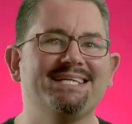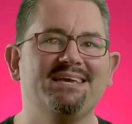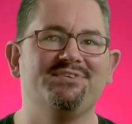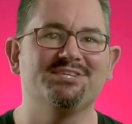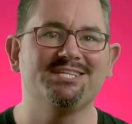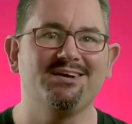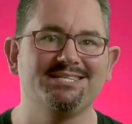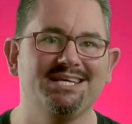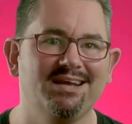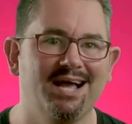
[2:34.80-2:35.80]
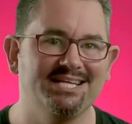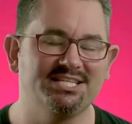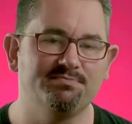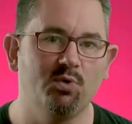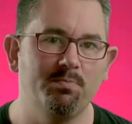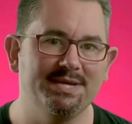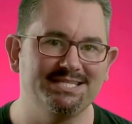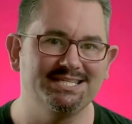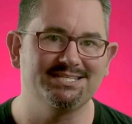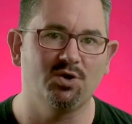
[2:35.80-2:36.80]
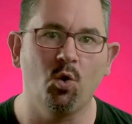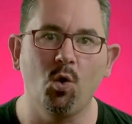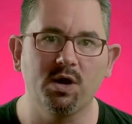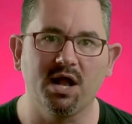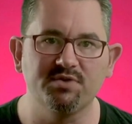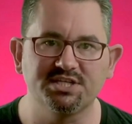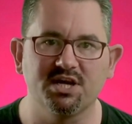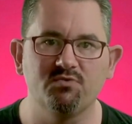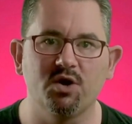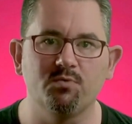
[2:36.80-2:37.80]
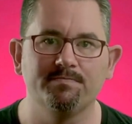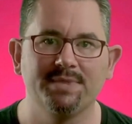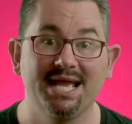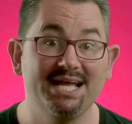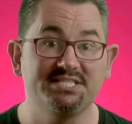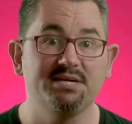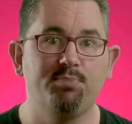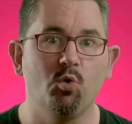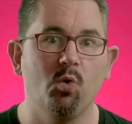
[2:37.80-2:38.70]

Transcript: if you're starting a small business or going solo. It's simple